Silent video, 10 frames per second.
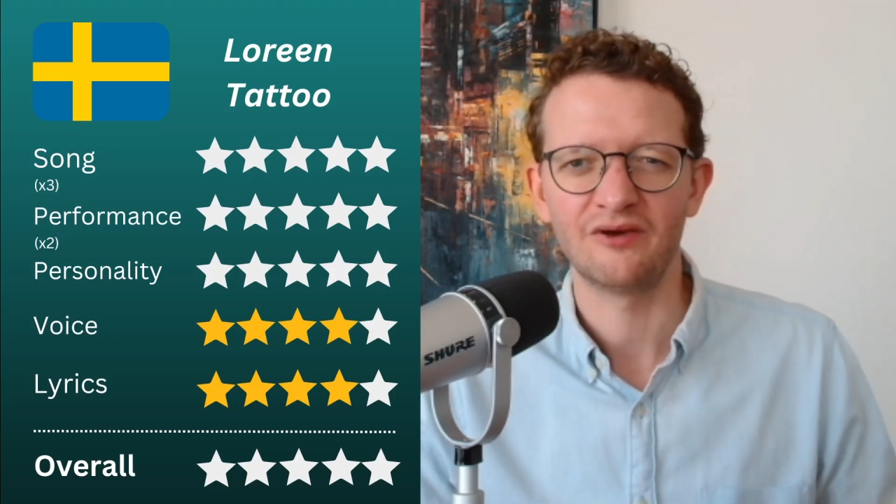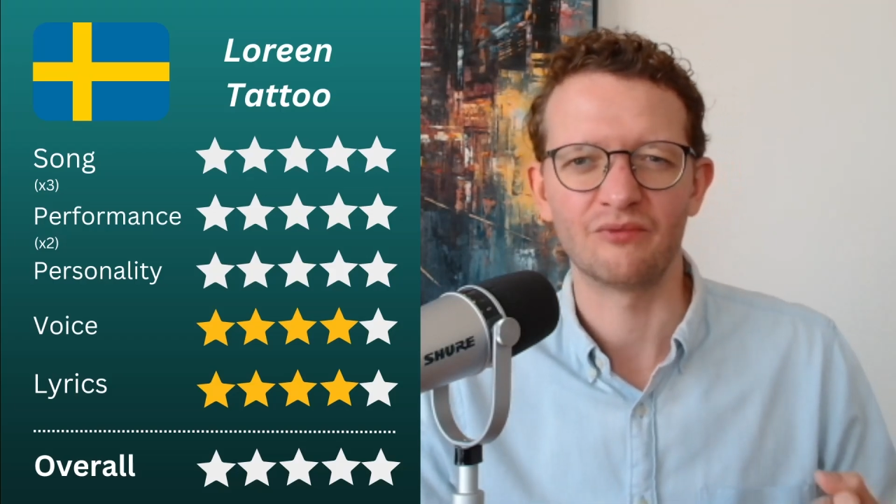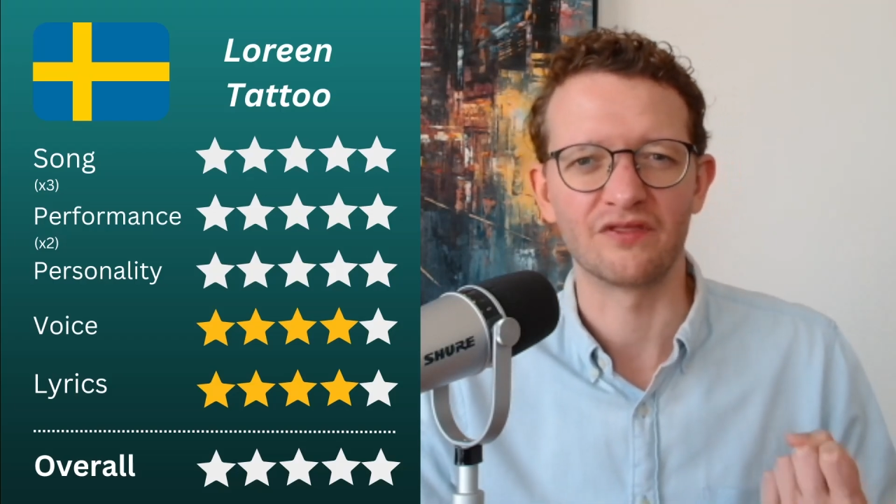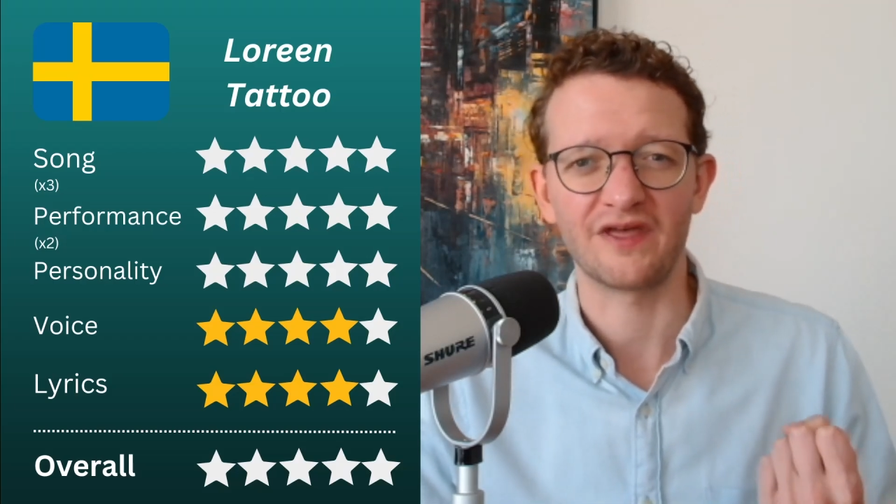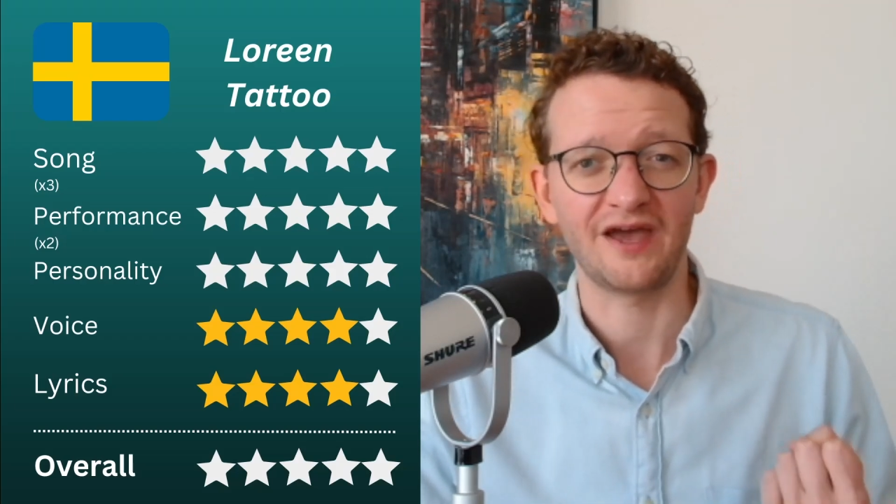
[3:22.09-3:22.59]

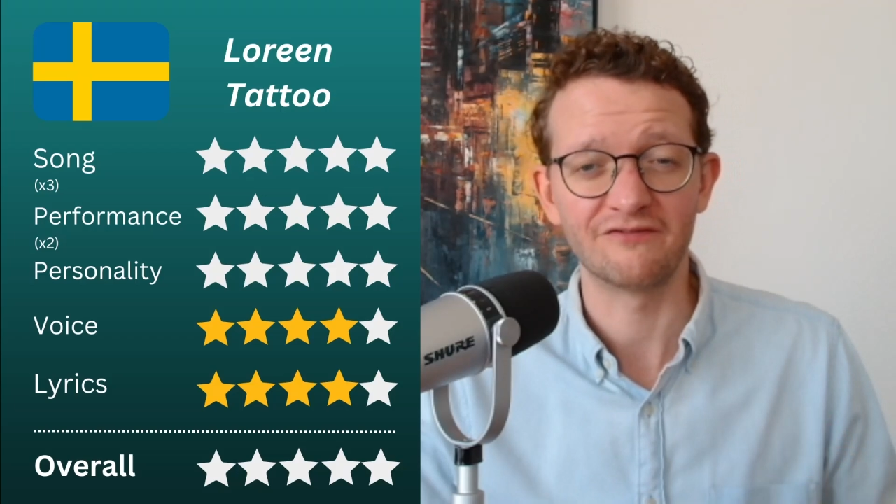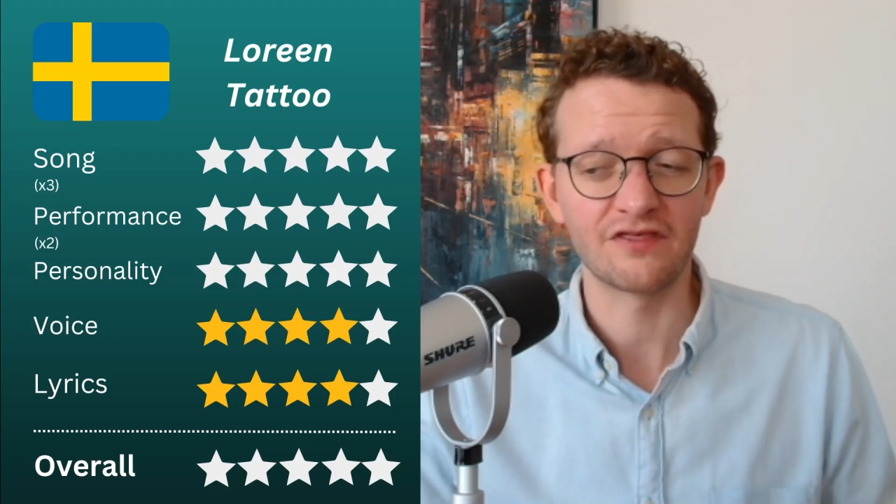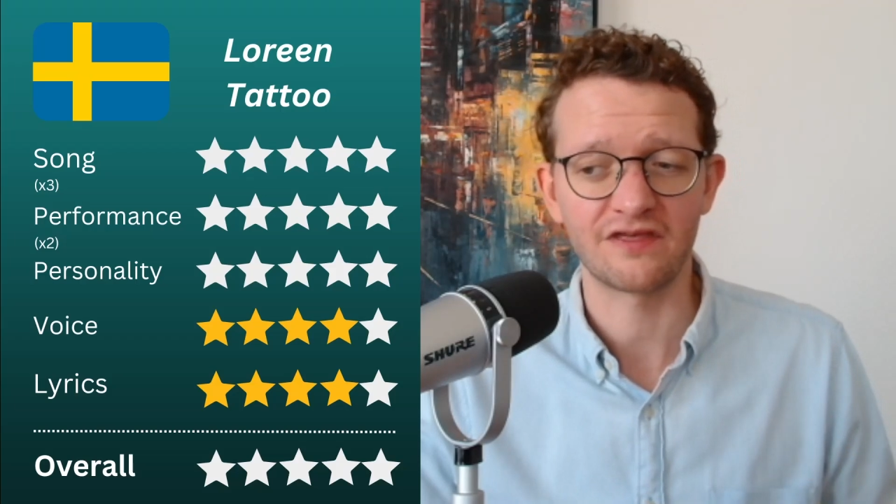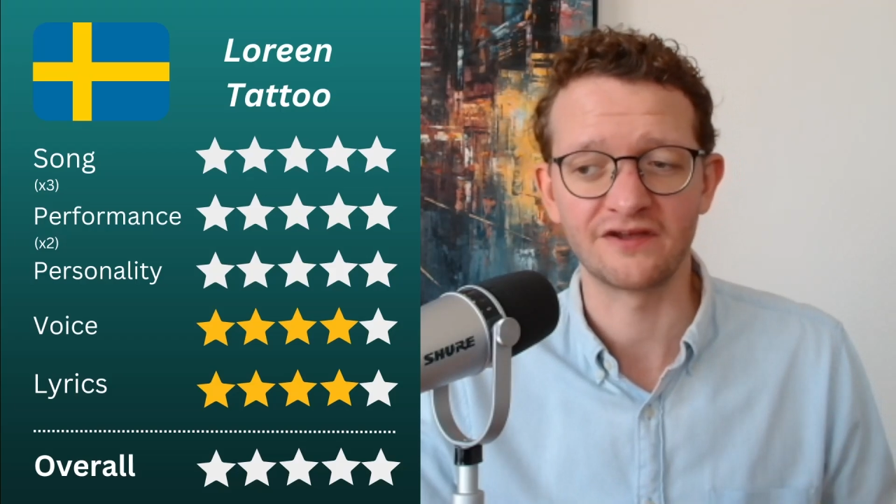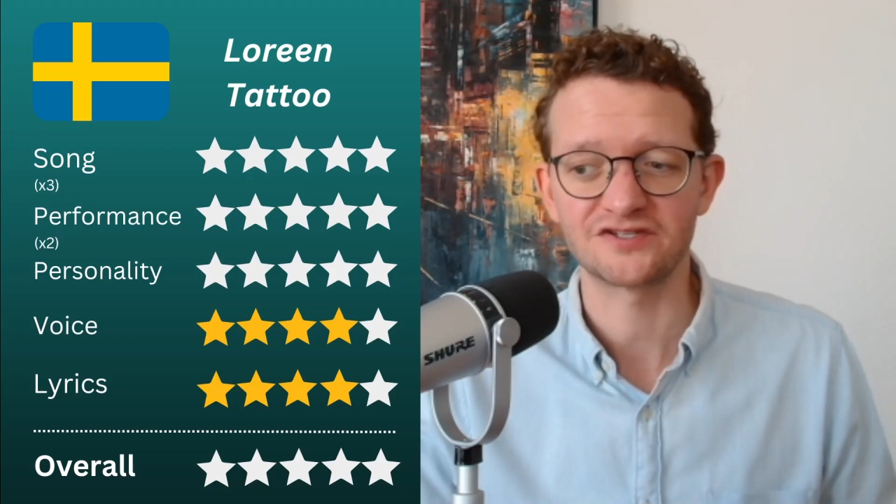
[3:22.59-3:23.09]
with
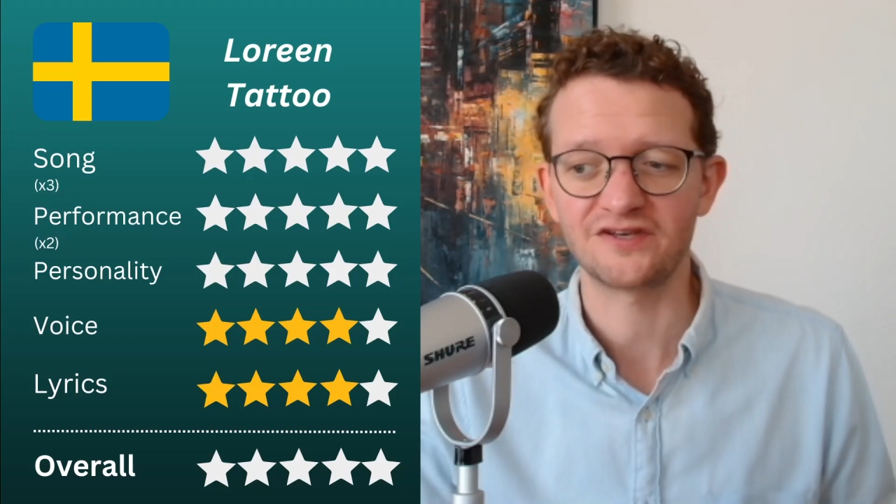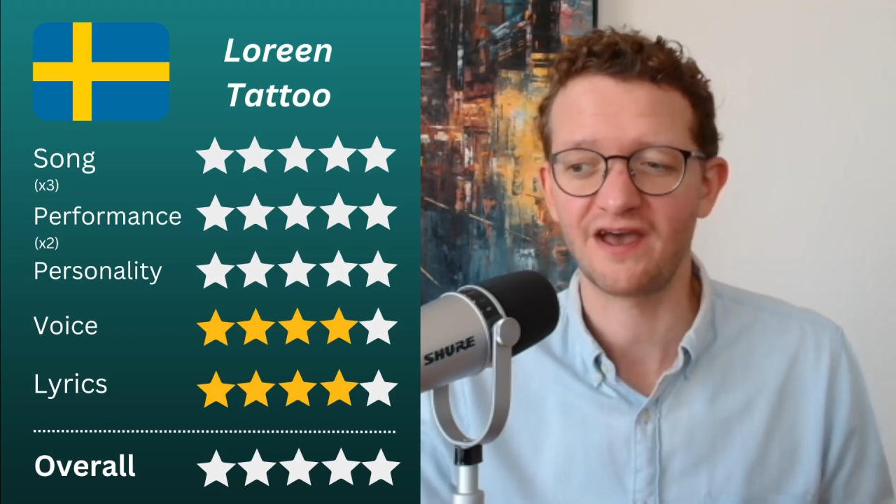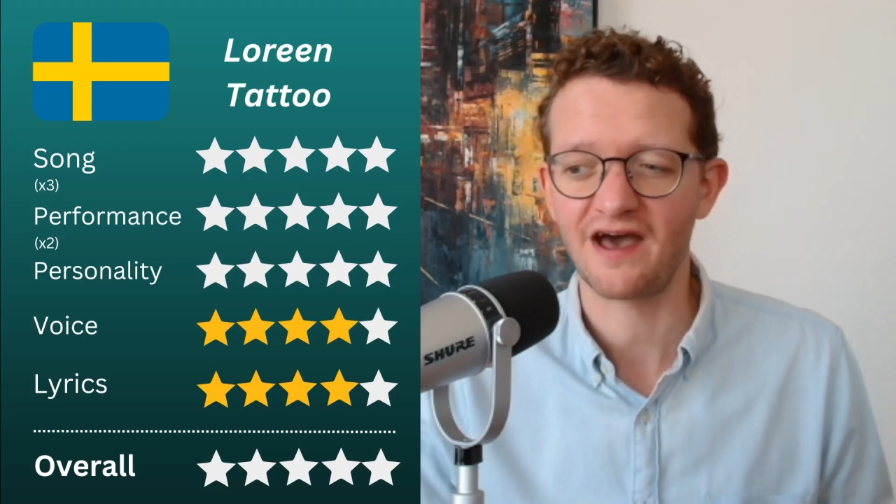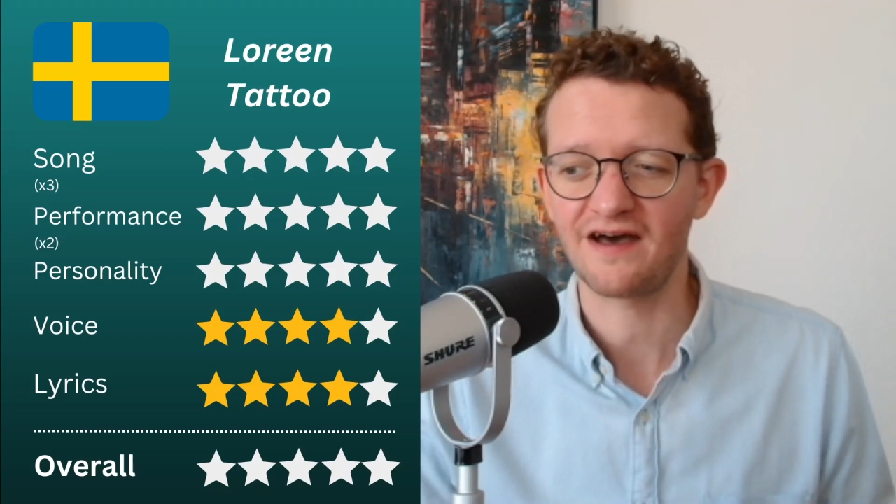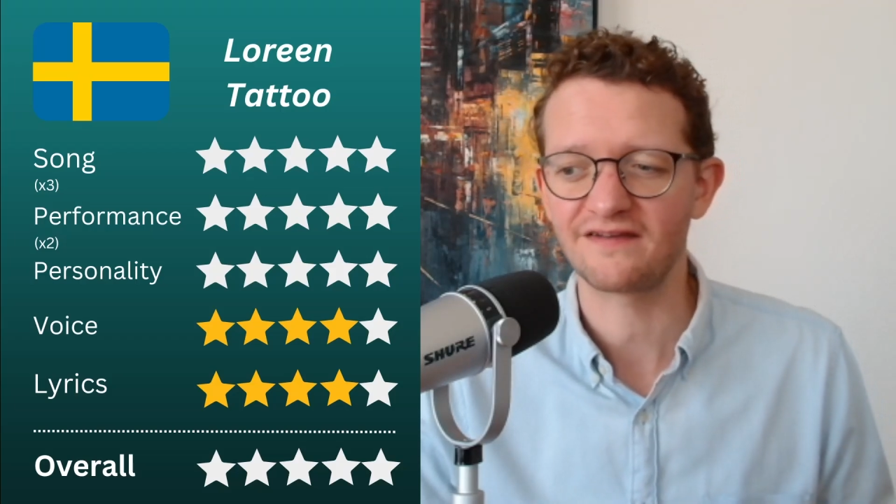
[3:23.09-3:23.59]
everything she
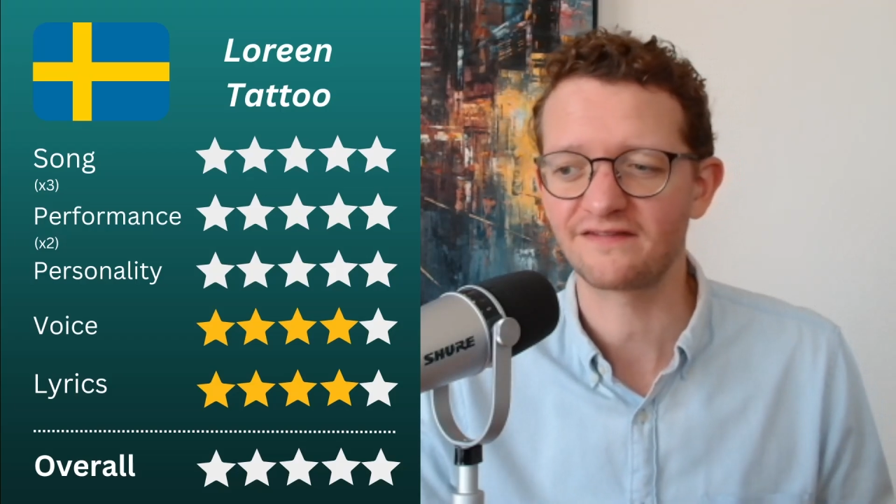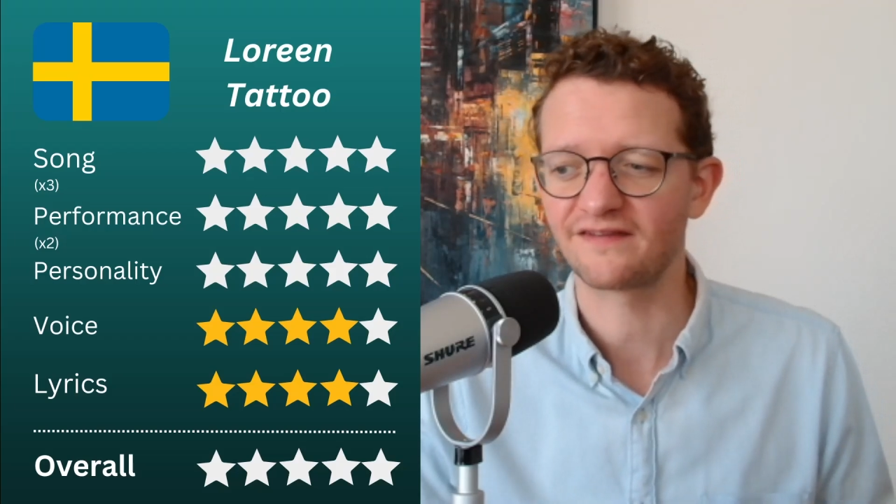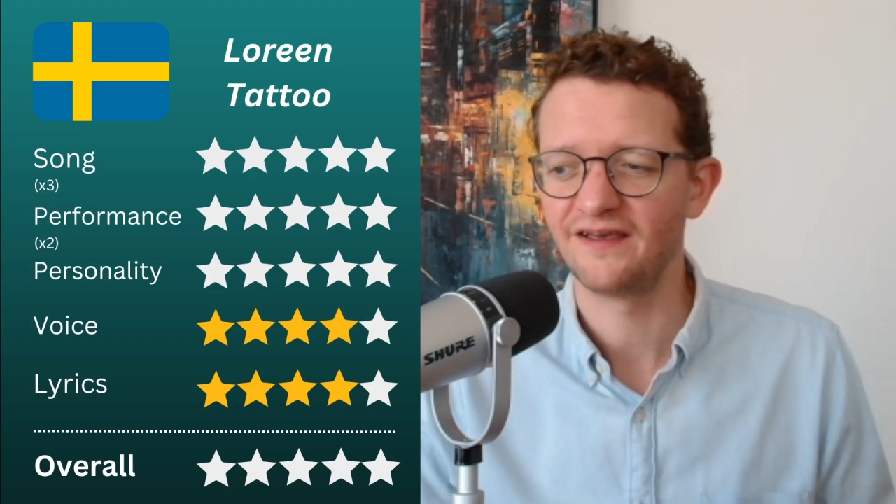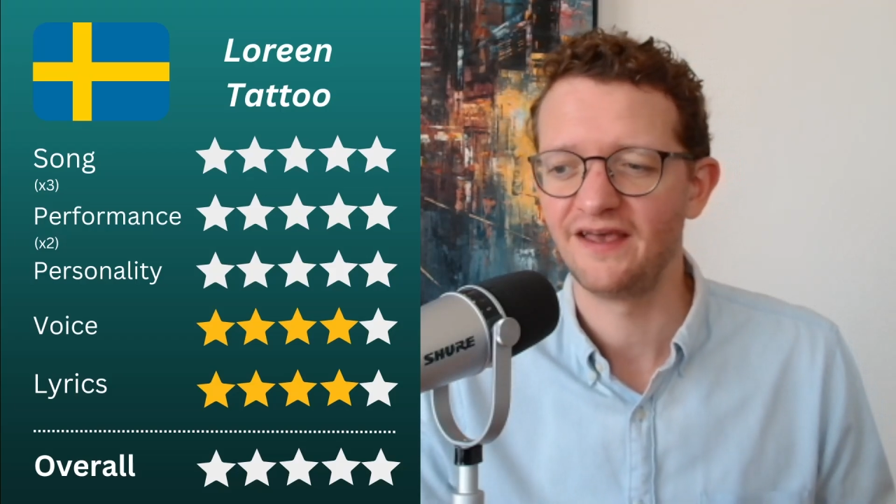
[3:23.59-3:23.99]
has,